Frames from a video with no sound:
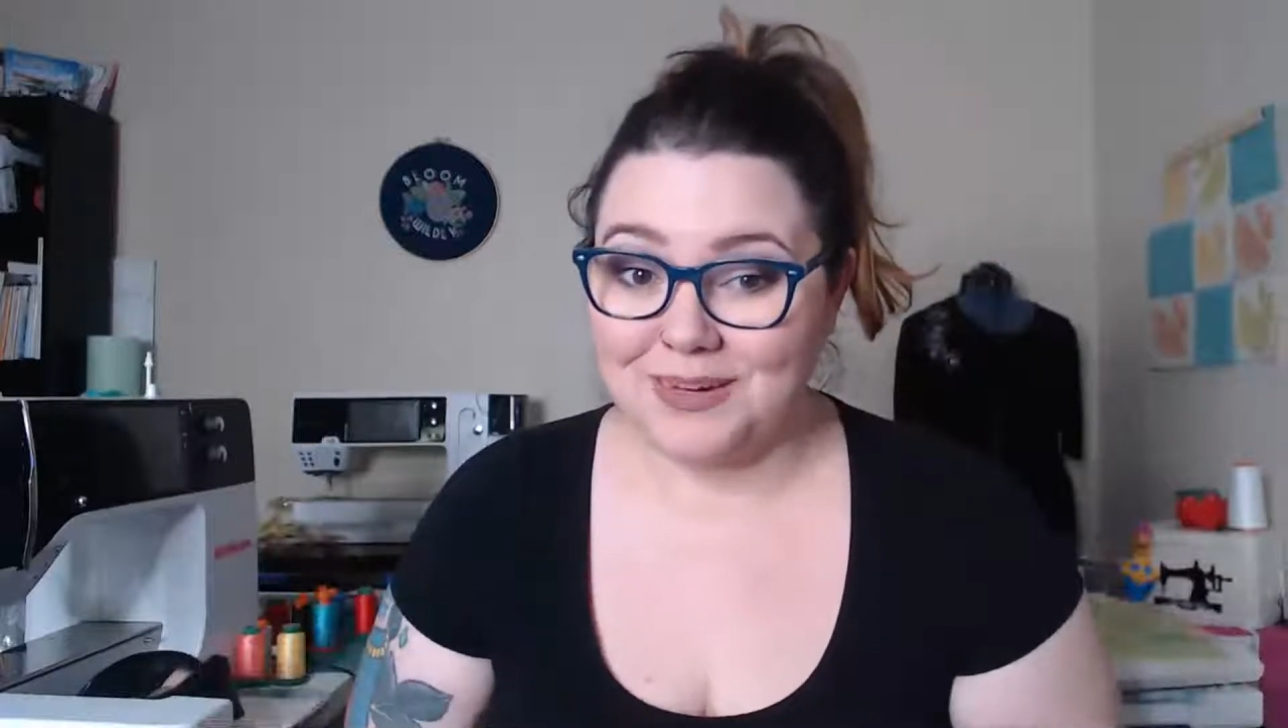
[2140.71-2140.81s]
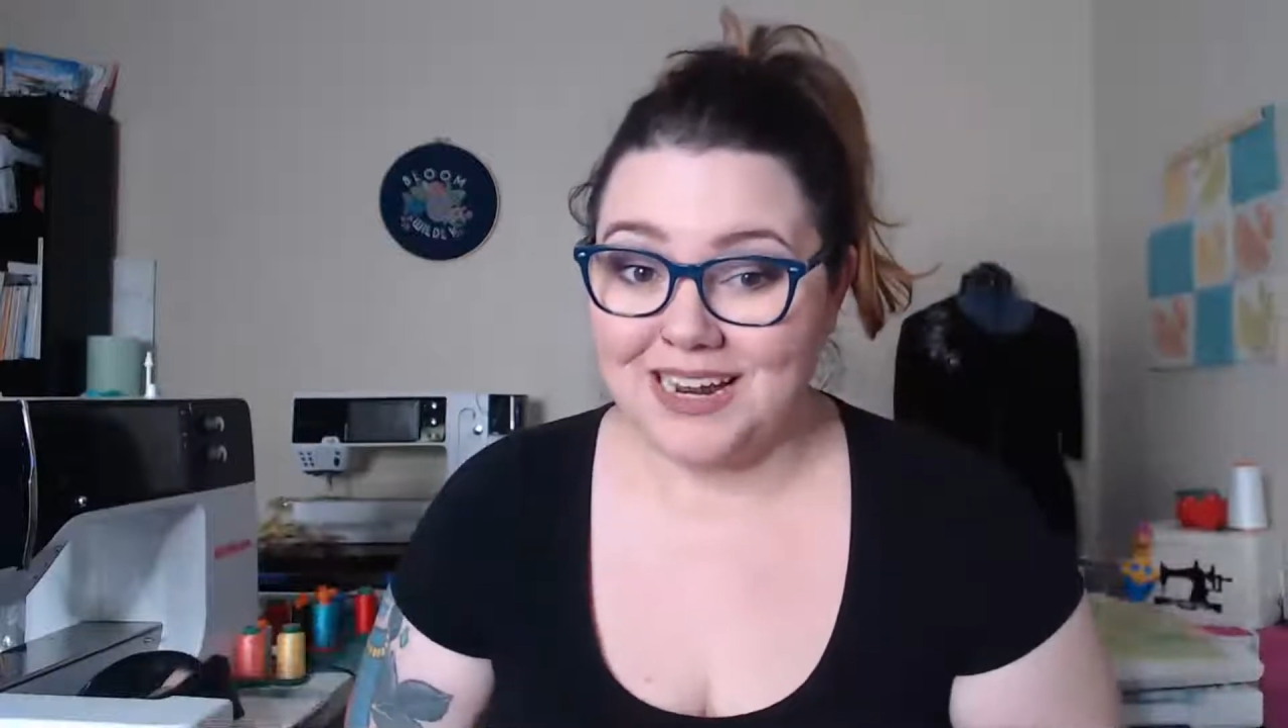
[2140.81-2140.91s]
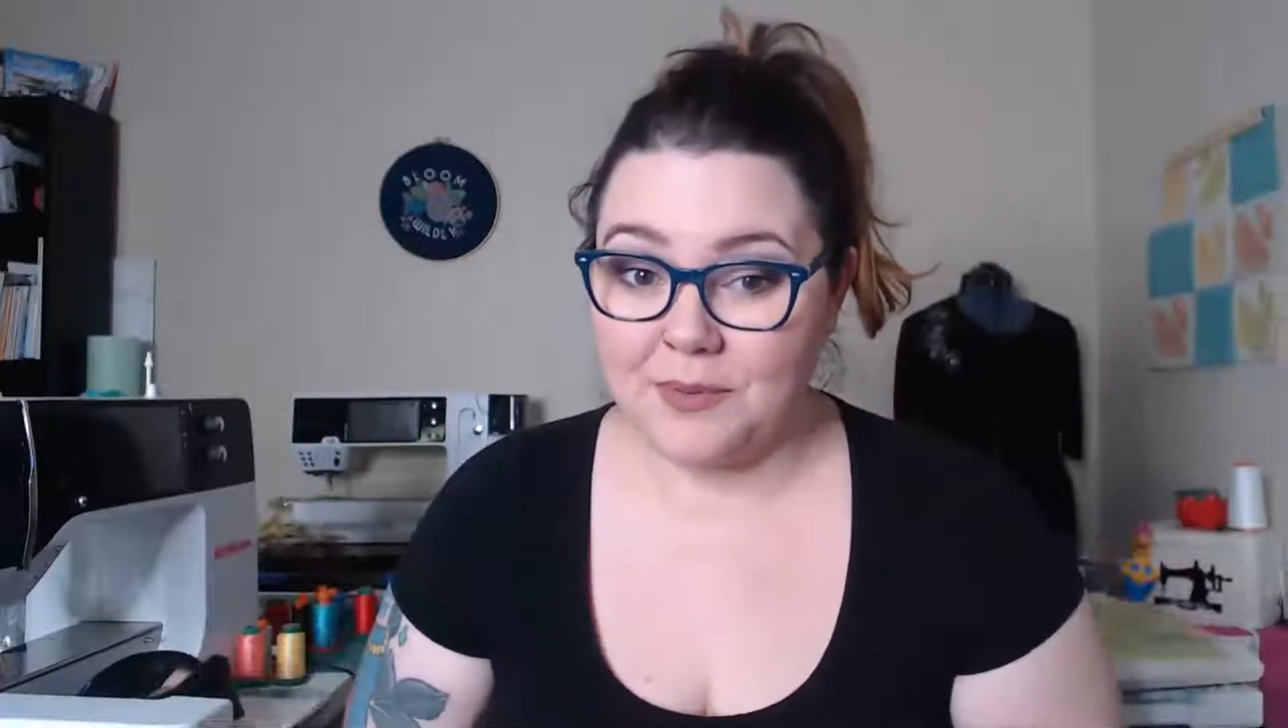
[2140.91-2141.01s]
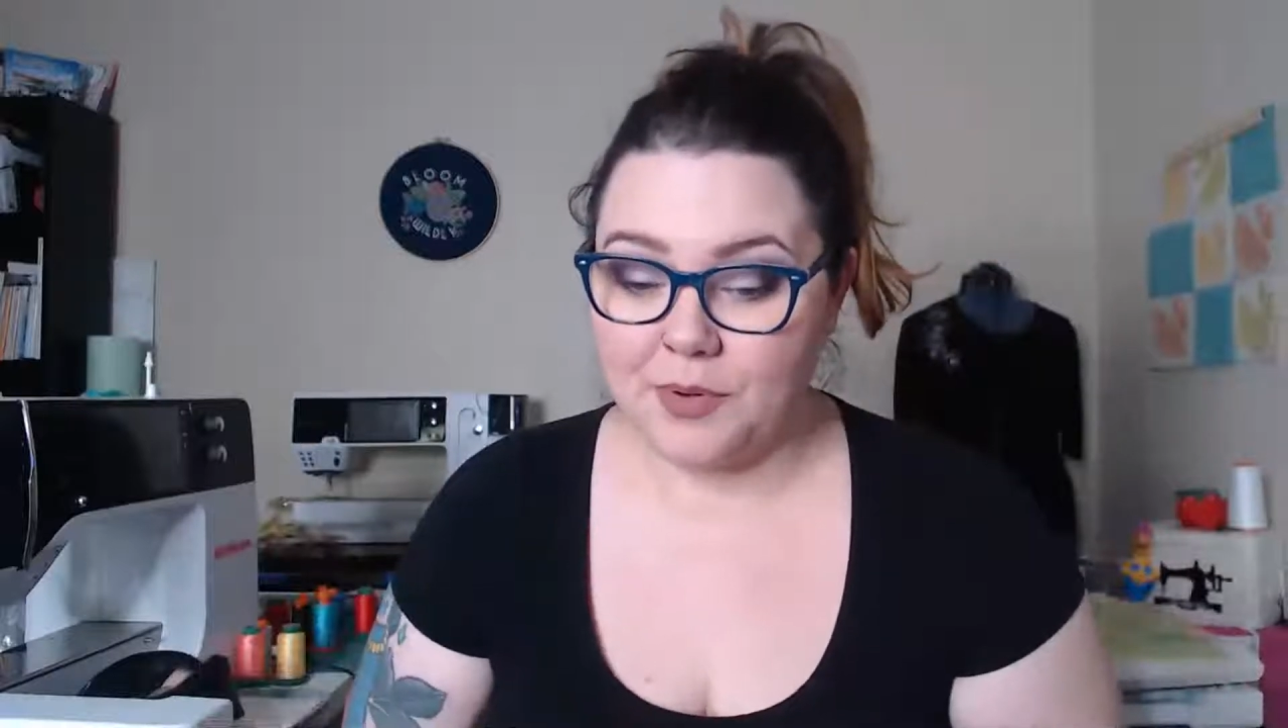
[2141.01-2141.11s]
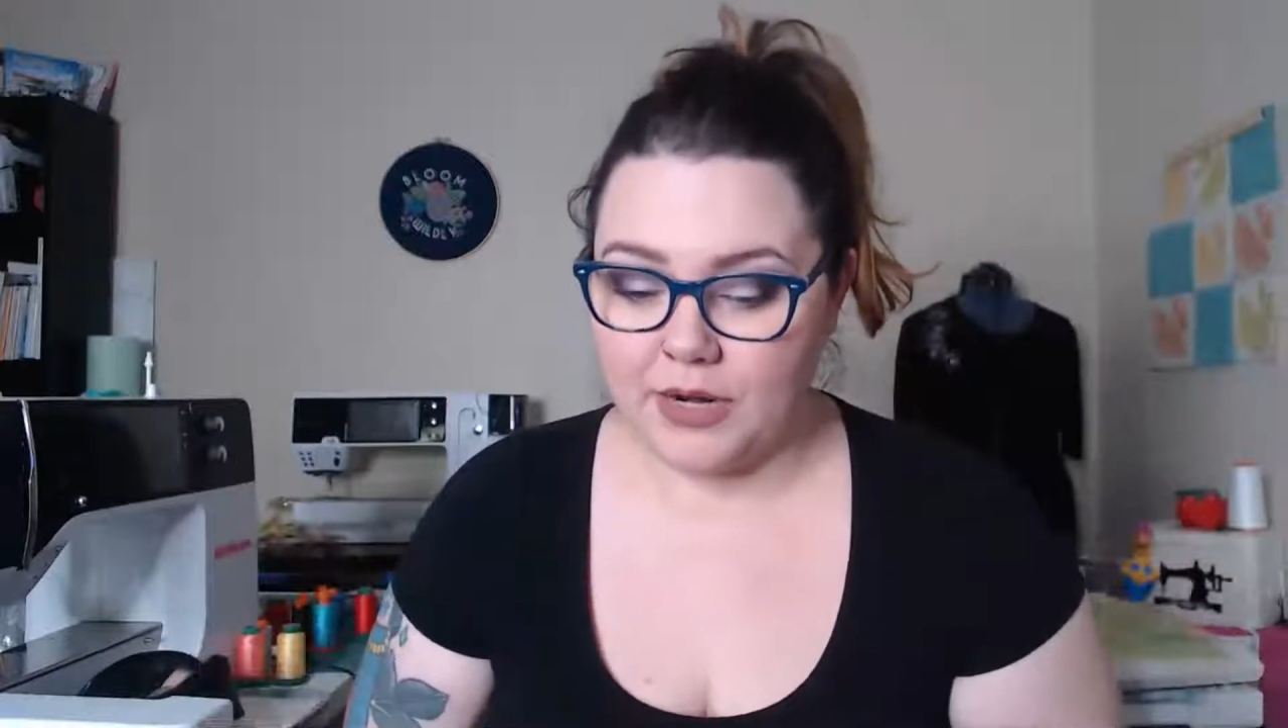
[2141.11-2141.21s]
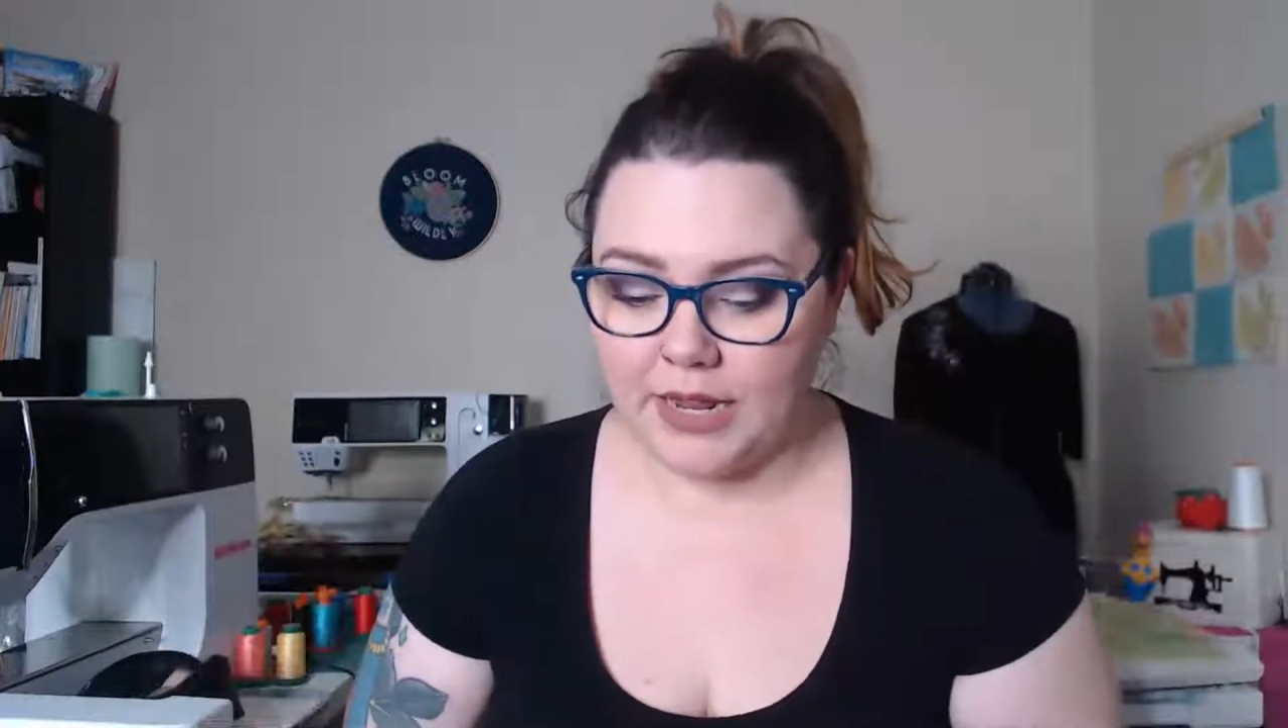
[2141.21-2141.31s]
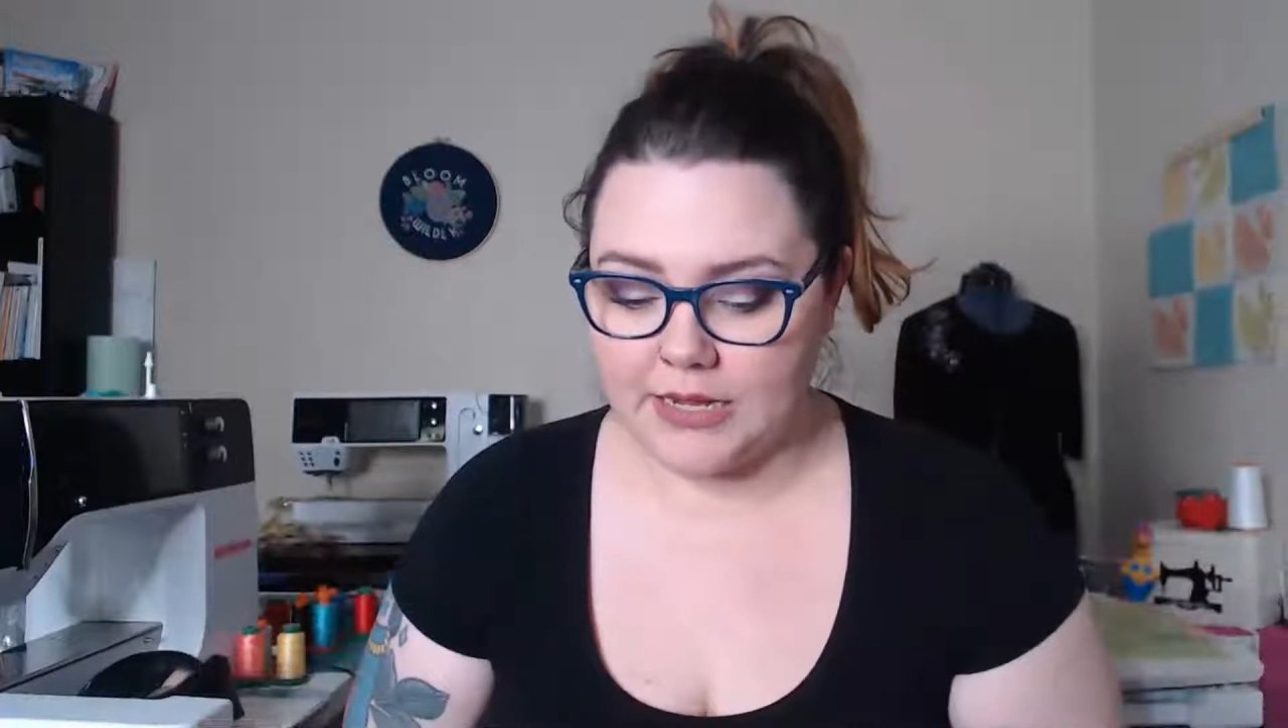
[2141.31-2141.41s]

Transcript: Banana pudding